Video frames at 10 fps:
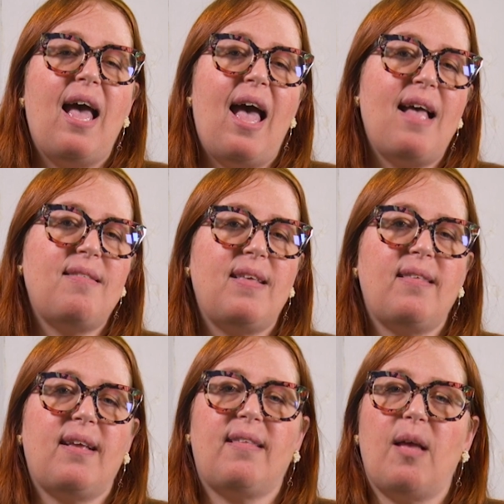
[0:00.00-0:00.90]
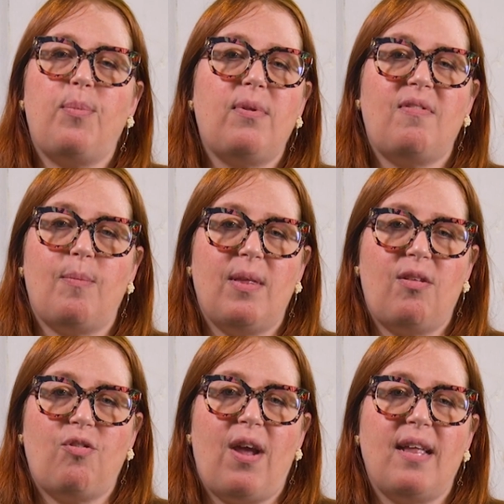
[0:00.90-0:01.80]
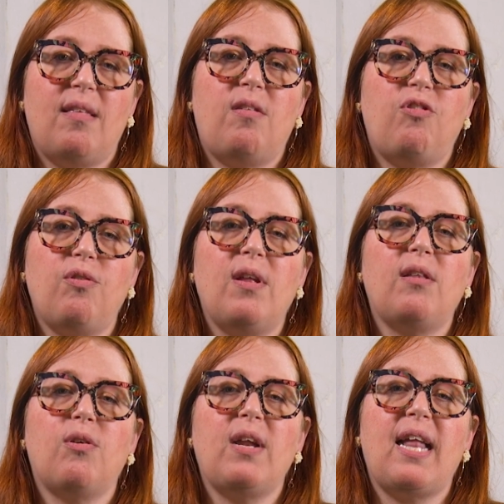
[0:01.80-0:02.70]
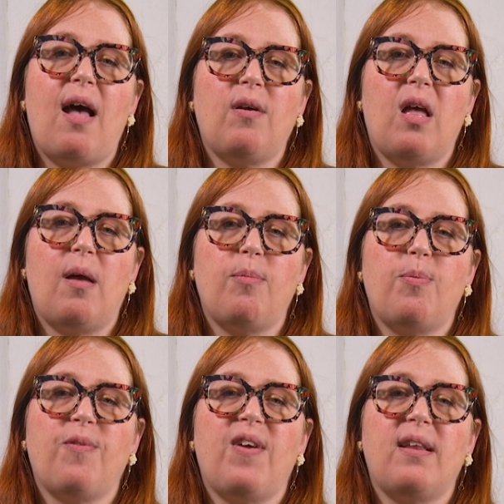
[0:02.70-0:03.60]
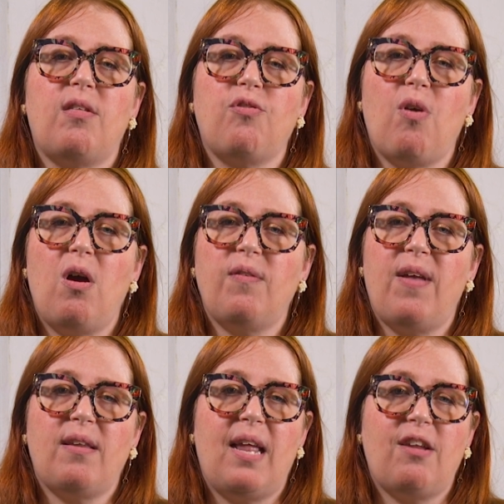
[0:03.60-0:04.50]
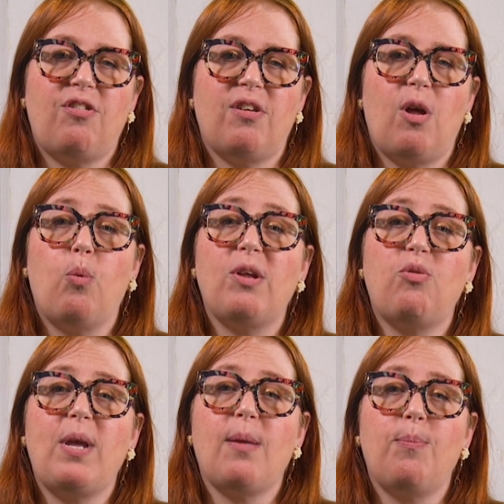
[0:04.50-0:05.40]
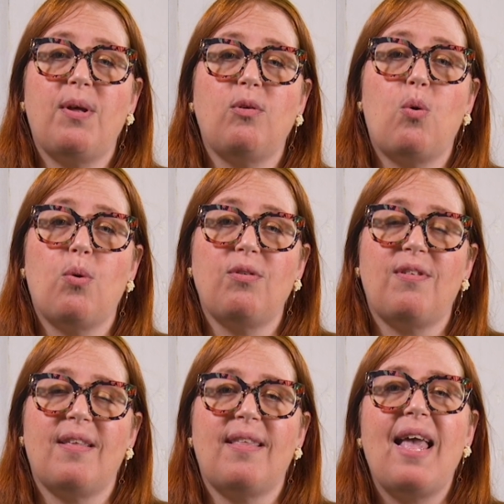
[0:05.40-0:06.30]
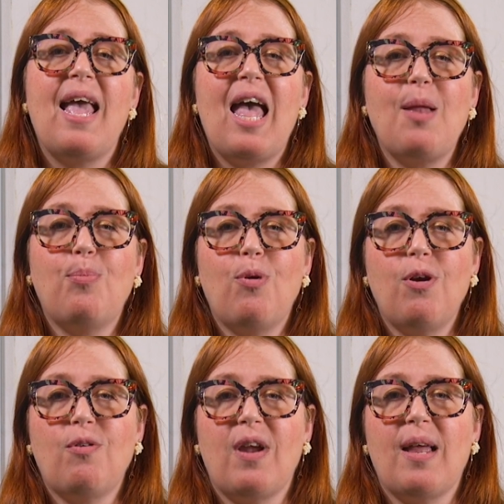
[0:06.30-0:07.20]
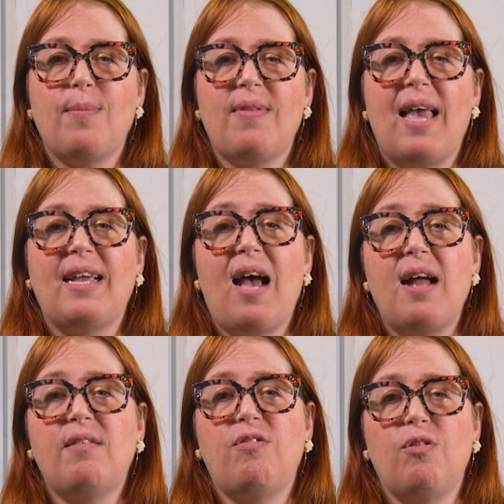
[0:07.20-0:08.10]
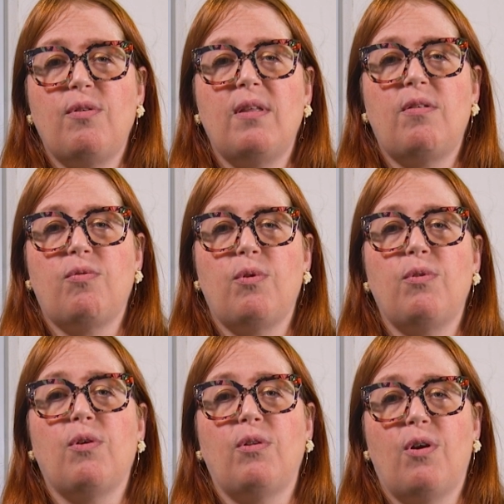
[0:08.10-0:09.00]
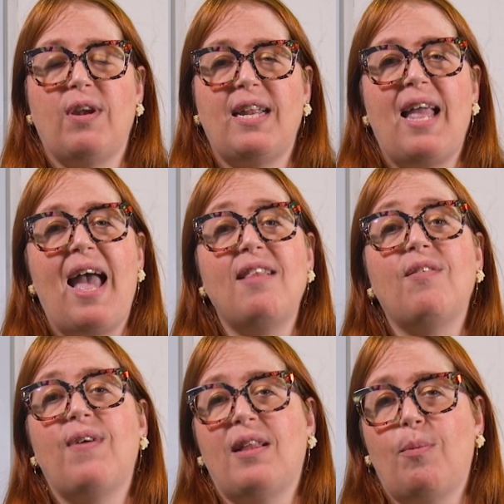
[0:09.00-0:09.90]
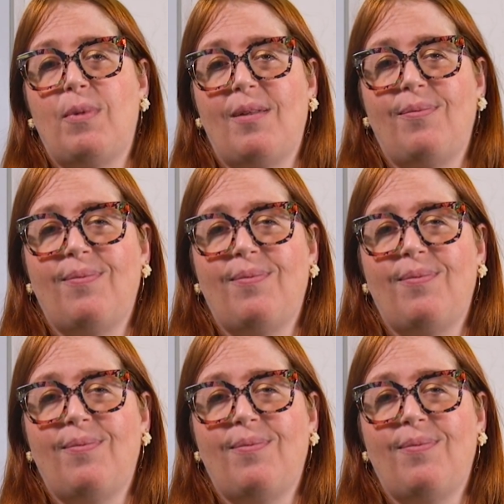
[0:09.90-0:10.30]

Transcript: As these examples demonstrate, student learning outcomes provide a strong foundation on which we can build courses and programs and guide students through their learning and development.